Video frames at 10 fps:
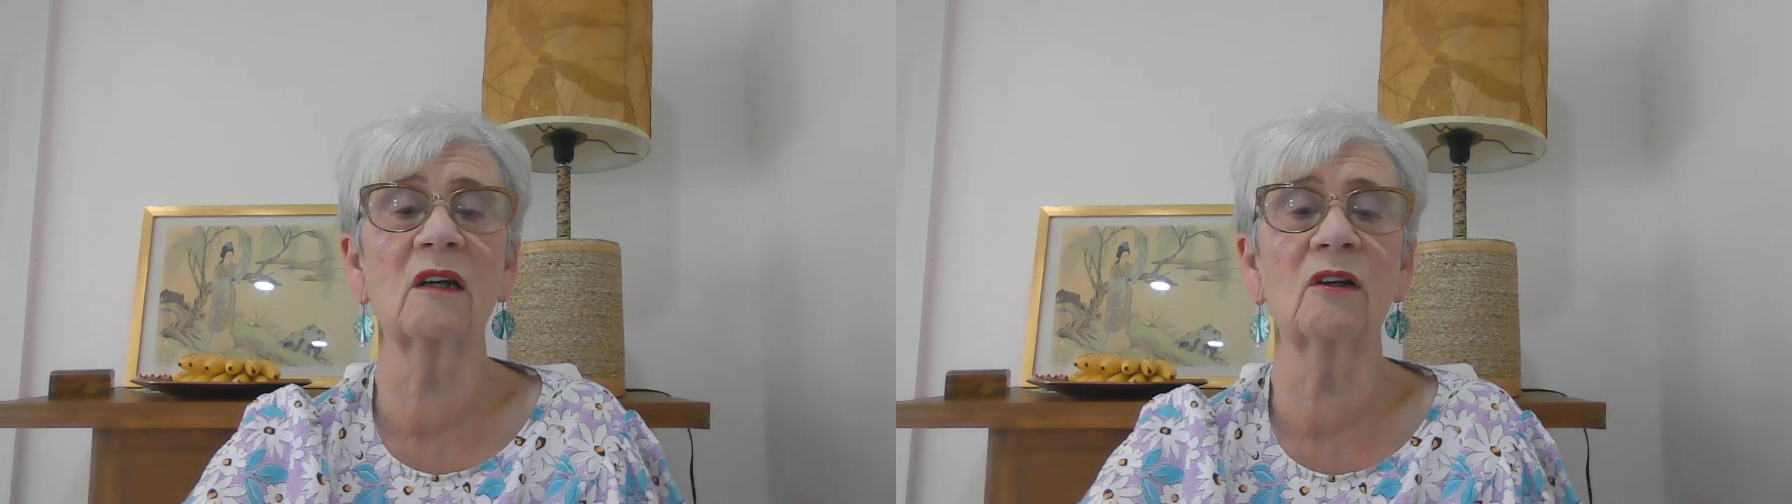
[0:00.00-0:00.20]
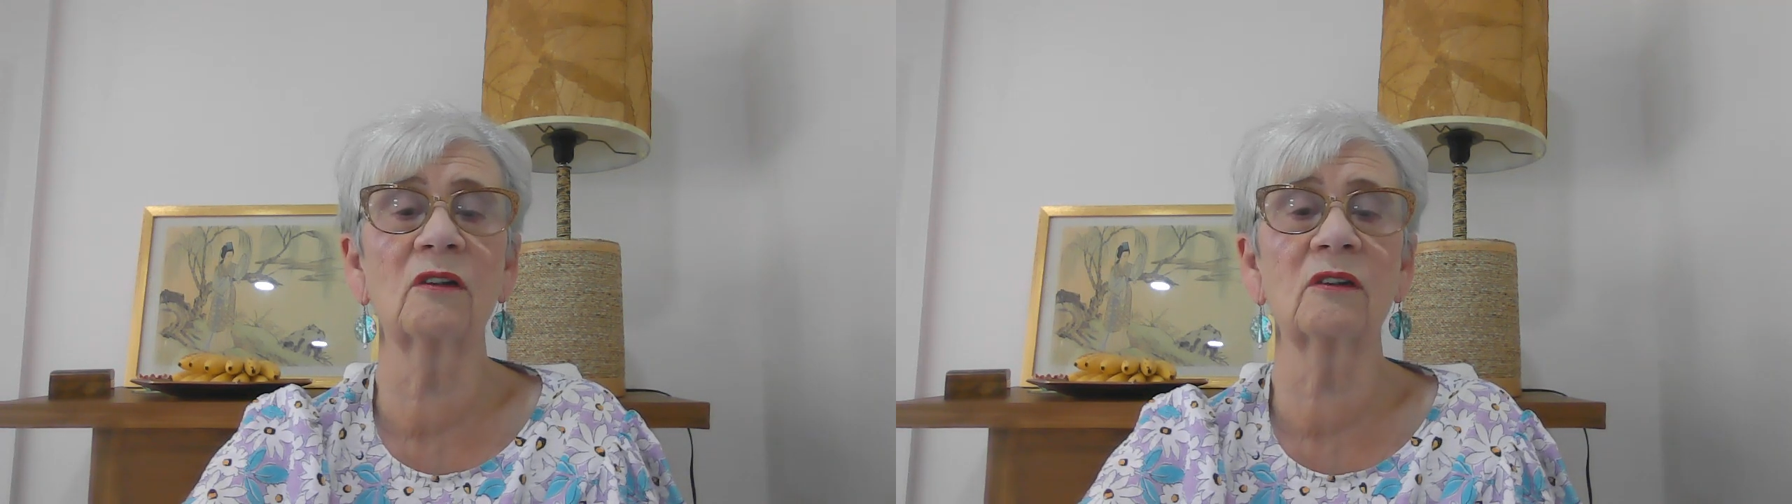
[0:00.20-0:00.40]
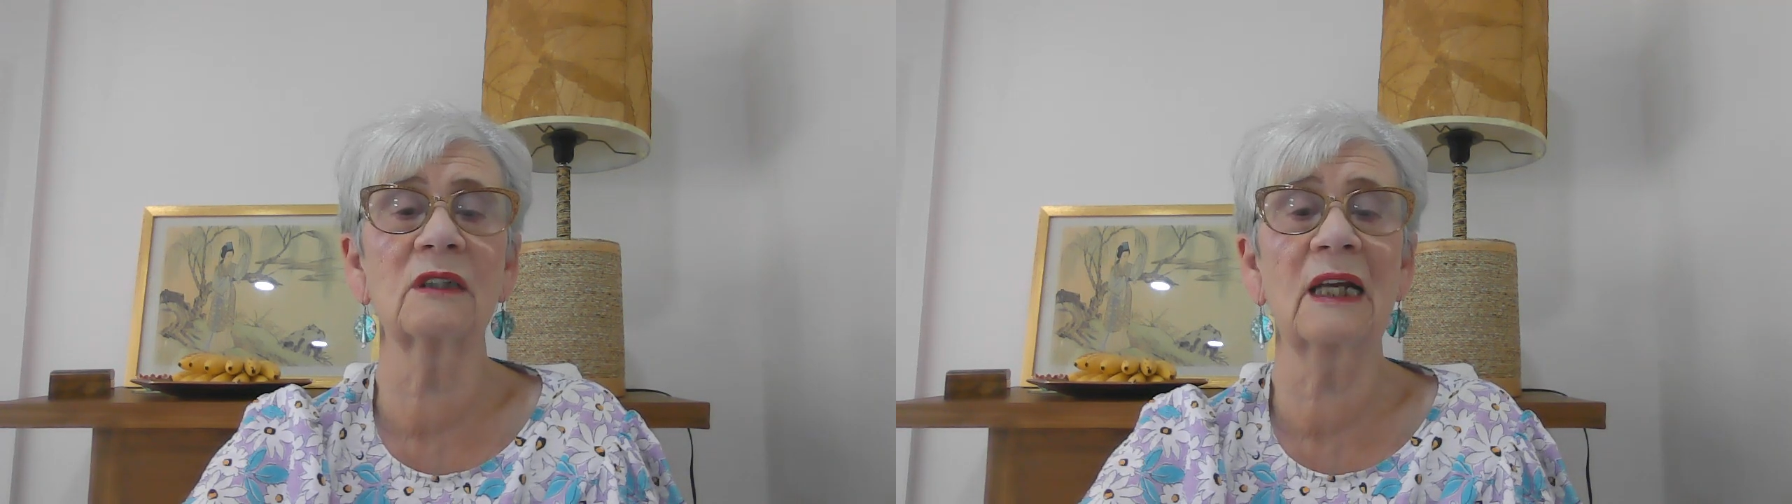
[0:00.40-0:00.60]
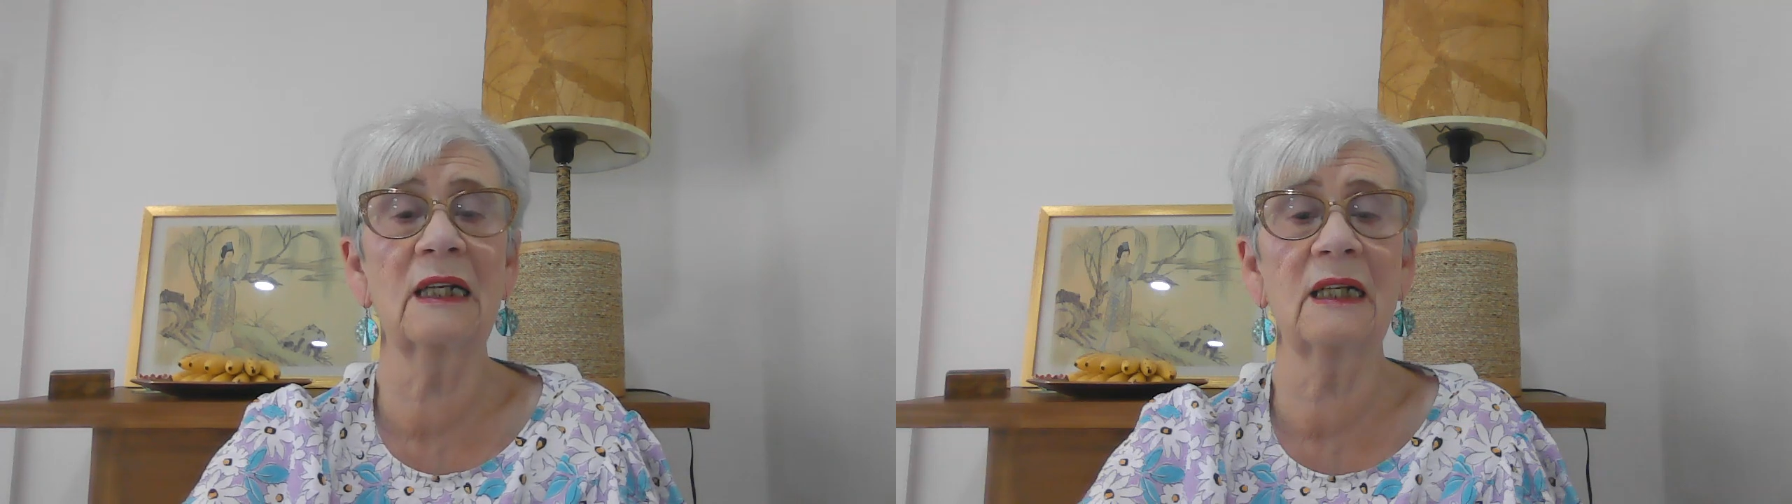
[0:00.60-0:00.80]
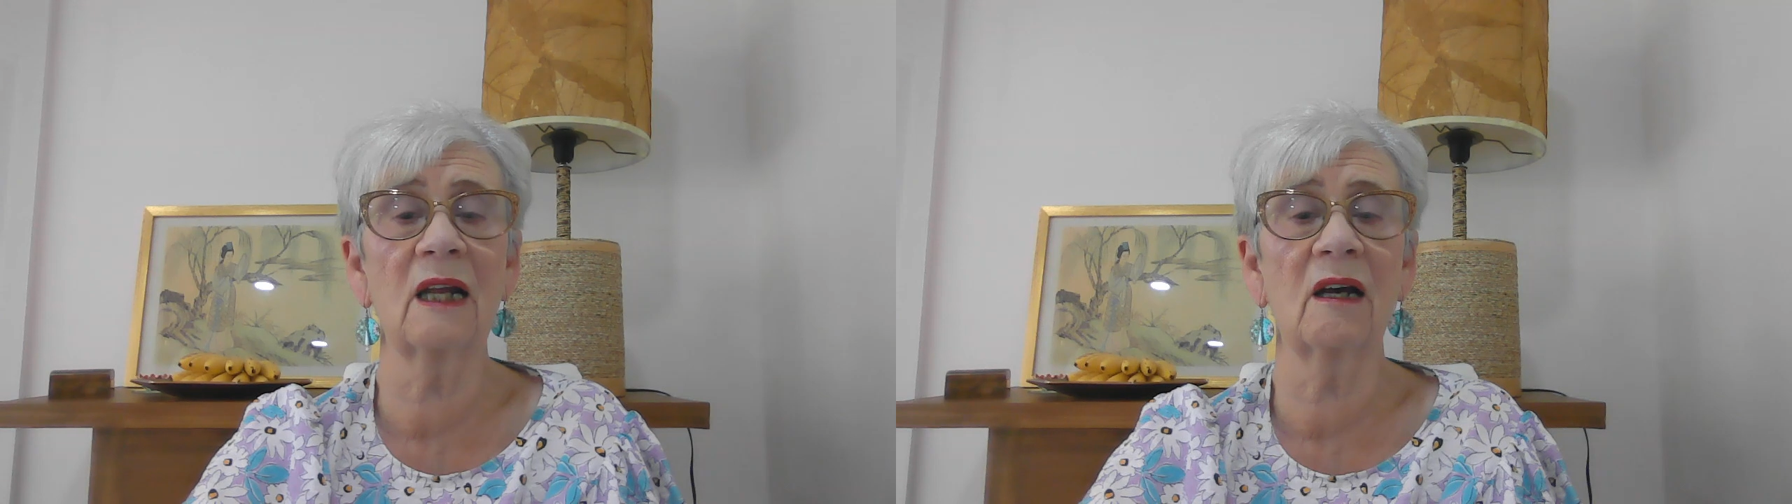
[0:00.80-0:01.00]
on
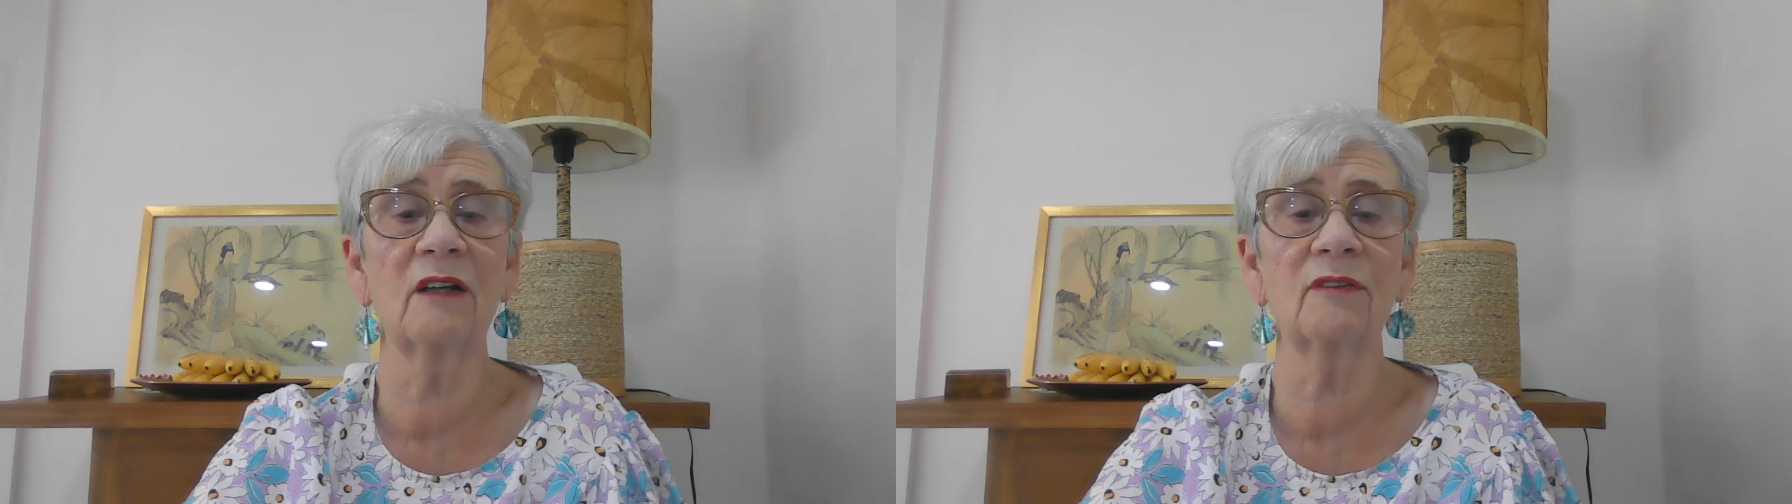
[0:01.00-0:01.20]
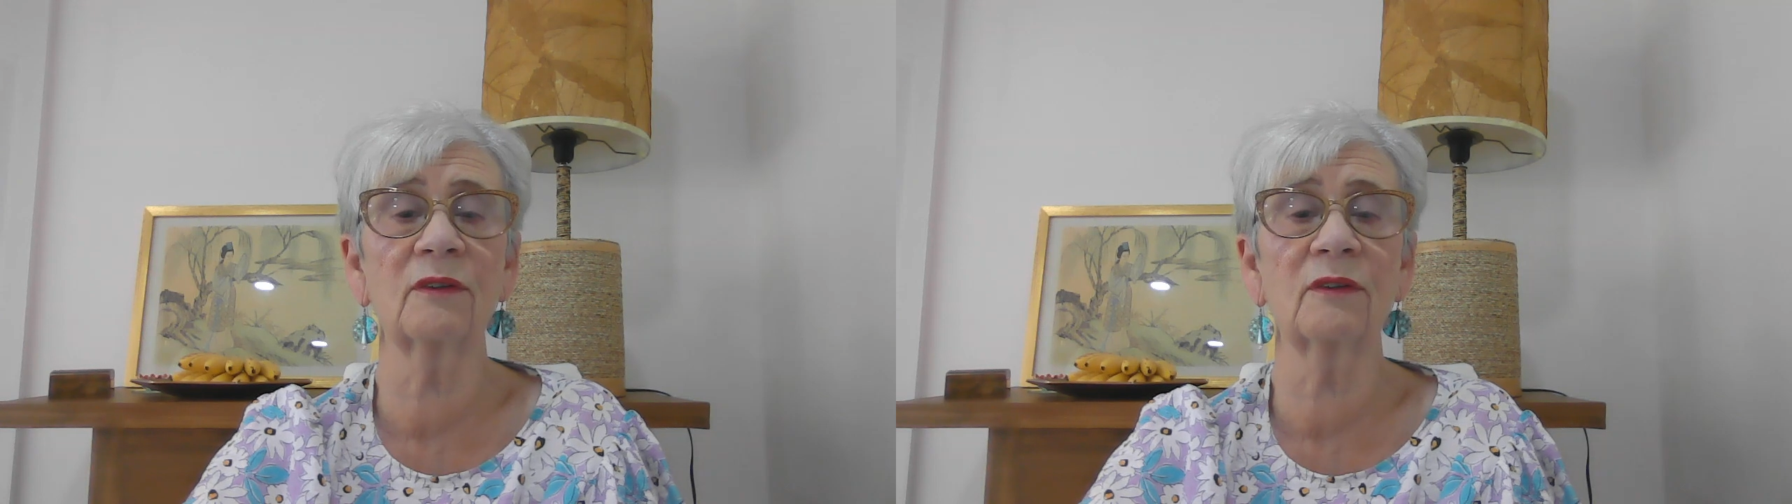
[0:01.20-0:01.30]
daily life.